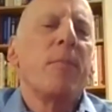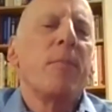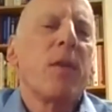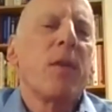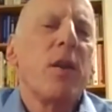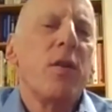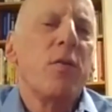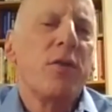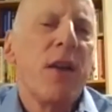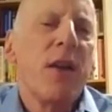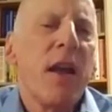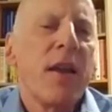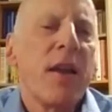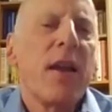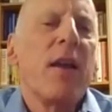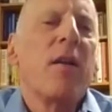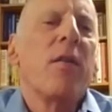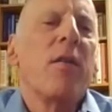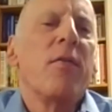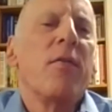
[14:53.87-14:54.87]
Can you take
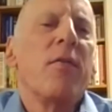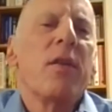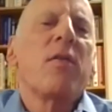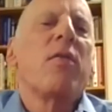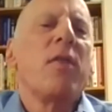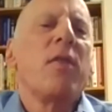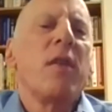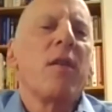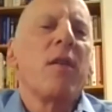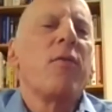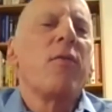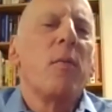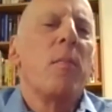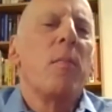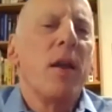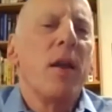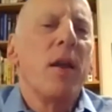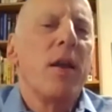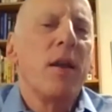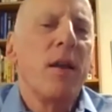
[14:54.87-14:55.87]
care of this thing for
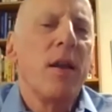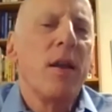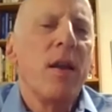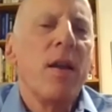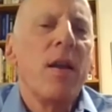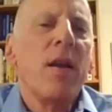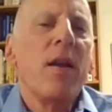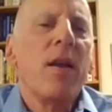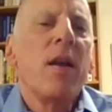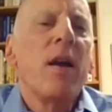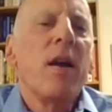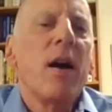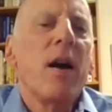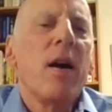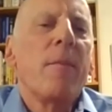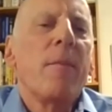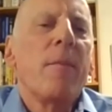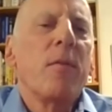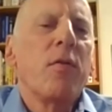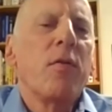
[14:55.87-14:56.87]
me?
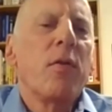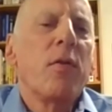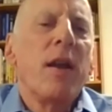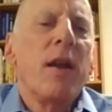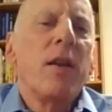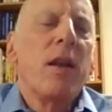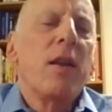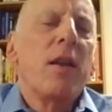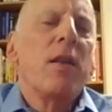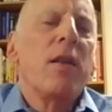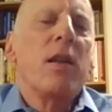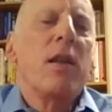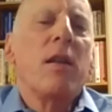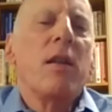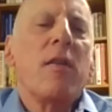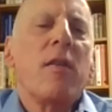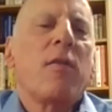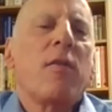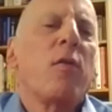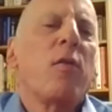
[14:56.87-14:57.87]
so that
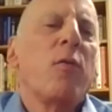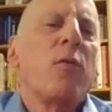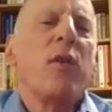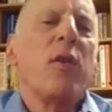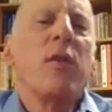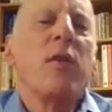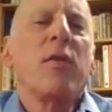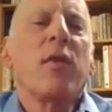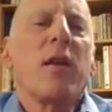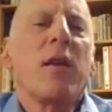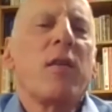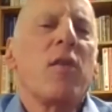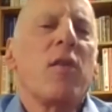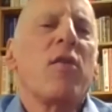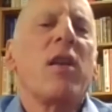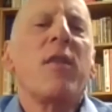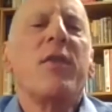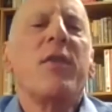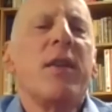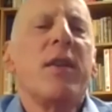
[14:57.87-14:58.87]
it still feels like there's
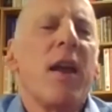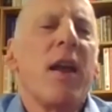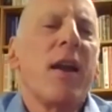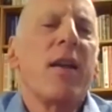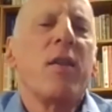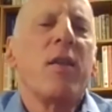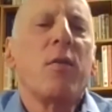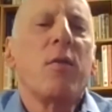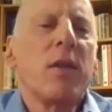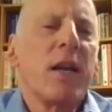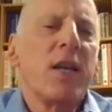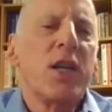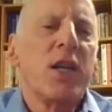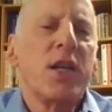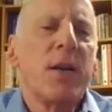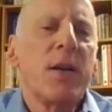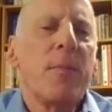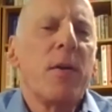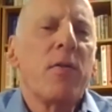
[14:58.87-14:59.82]
give and take in the relationship.